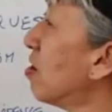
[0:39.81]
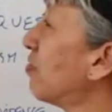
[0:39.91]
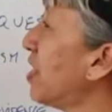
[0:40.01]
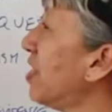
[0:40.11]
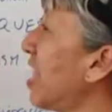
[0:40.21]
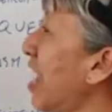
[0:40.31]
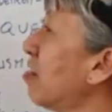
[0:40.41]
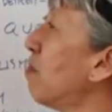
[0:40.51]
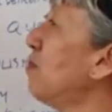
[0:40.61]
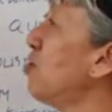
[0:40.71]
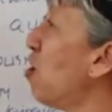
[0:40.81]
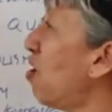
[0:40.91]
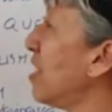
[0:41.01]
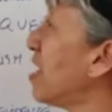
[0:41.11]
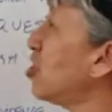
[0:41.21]
of the lack of
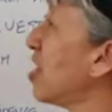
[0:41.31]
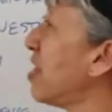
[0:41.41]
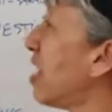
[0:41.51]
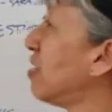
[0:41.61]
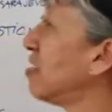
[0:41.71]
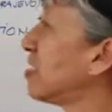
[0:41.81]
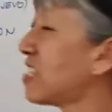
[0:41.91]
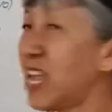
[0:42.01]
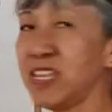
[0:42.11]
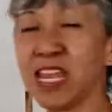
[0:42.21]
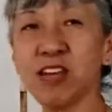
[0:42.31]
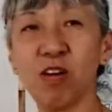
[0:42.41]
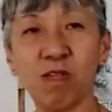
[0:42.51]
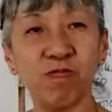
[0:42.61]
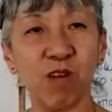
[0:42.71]
knowledge and understanding
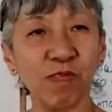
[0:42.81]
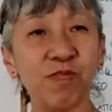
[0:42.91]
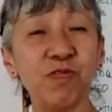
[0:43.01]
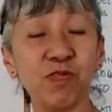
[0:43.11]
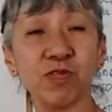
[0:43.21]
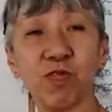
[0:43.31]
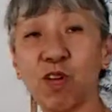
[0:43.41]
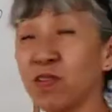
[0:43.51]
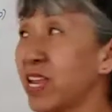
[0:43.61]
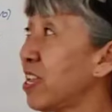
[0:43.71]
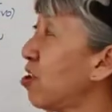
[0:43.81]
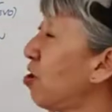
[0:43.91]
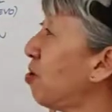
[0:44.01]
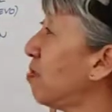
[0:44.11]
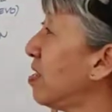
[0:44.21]
of what food growing and
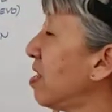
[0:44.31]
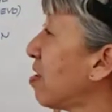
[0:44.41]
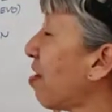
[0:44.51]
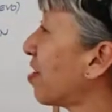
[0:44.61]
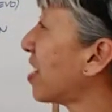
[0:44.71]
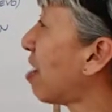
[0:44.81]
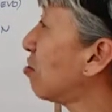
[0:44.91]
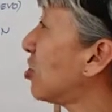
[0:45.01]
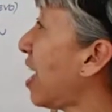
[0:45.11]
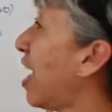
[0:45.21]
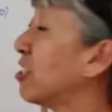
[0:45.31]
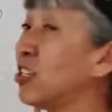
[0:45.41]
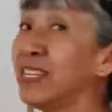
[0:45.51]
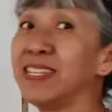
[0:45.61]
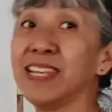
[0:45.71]
urban agriculture
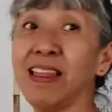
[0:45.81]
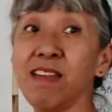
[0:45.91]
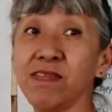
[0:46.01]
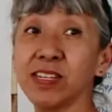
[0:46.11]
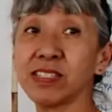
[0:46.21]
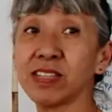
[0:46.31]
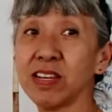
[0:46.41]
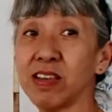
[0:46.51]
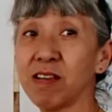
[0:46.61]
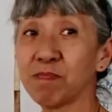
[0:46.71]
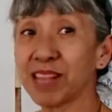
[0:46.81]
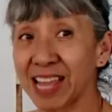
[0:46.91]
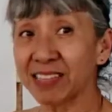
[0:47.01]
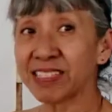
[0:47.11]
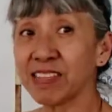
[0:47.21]
actually delivers,
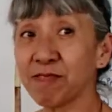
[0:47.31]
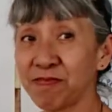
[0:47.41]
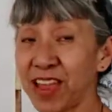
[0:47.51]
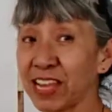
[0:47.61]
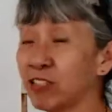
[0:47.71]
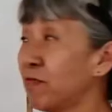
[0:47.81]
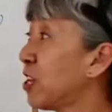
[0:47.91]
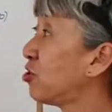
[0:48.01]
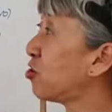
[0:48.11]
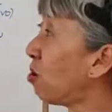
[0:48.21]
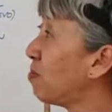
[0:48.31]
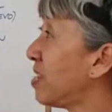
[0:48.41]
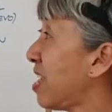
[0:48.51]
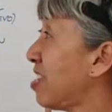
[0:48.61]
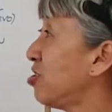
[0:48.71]
plus the fact of the
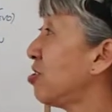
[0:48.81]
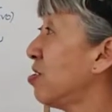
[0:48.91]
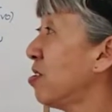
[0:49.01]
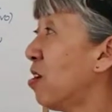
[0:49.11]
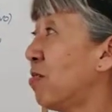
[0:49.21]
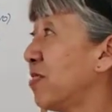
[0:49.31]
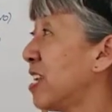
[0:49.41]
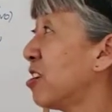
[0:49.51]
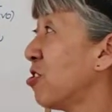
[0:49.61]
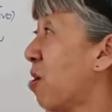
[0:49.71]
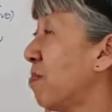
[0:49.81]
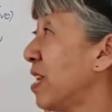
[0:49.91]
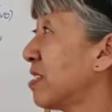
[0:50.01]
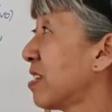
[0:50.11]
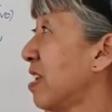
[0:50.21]
domination of
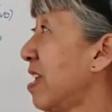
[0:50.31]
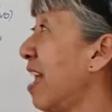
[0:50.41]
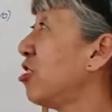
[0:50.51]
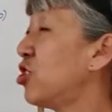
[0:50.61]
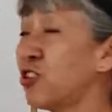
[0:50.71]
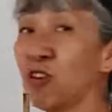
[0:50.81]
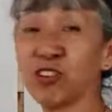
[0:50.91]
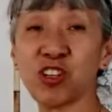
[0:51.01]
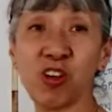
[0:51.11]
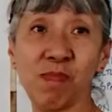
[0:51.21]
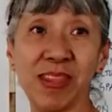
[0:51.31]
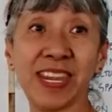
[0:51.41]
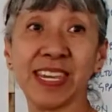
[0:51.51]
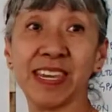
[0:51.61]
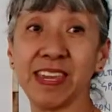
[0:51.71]
economics and short-term
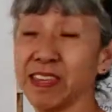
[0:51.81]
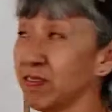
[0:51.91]
thinking.